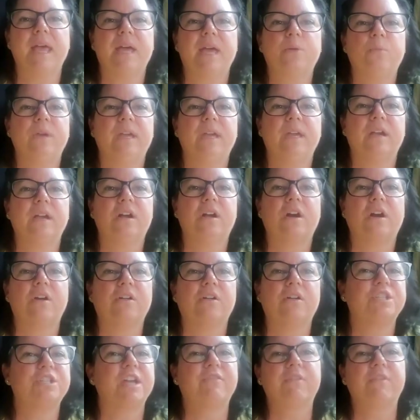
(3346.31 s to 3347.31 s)
and we
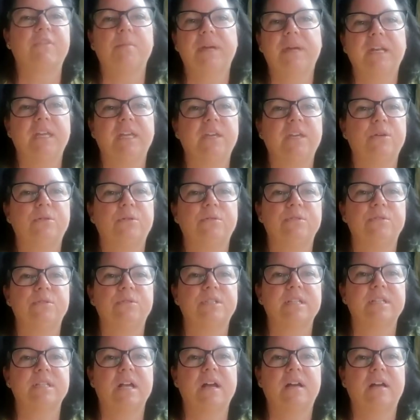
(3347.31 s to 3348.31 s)
encourage everybody
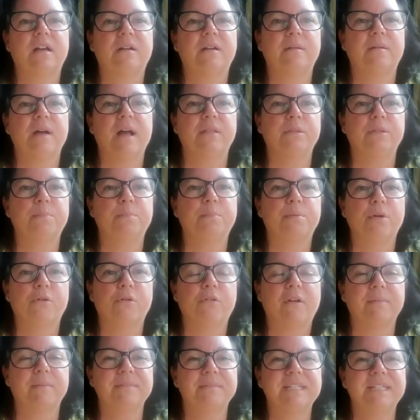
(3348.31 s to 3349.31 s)
who's on the
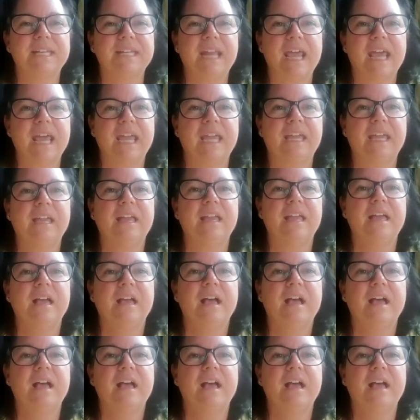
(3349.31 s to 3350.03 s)
program today